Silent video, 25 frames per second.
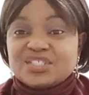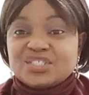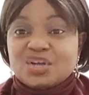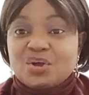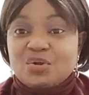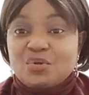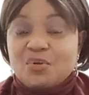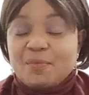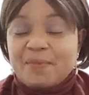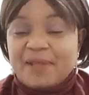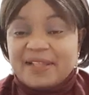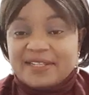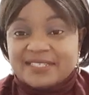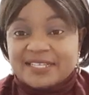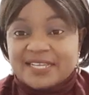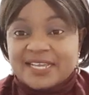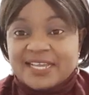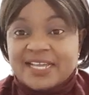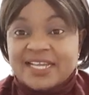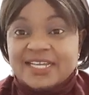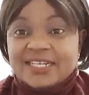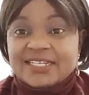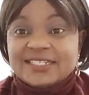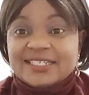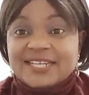document
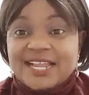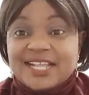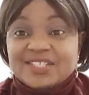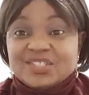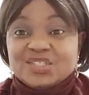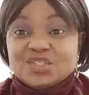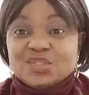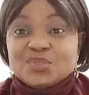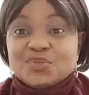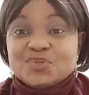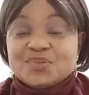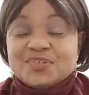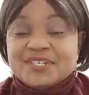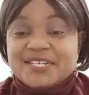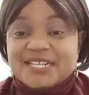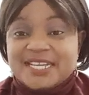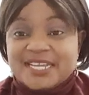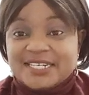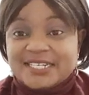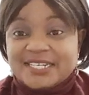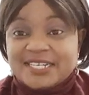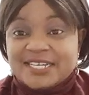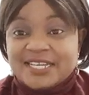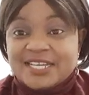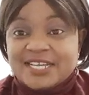that you
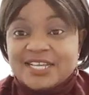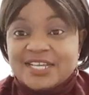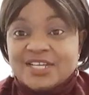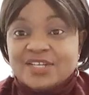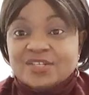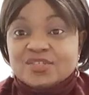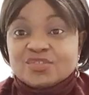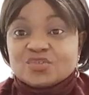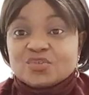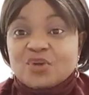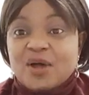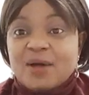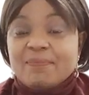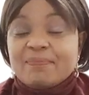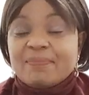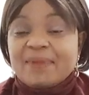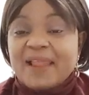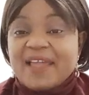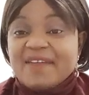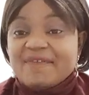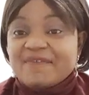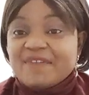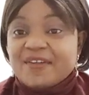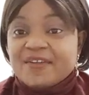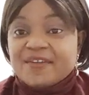need to
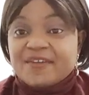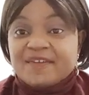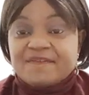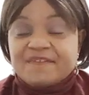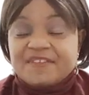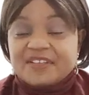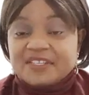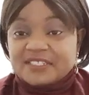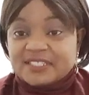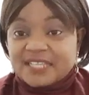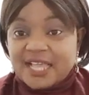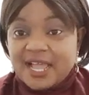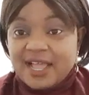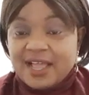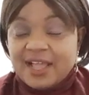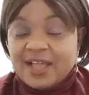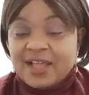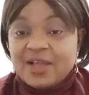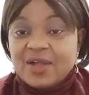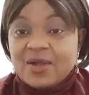apply for your visa.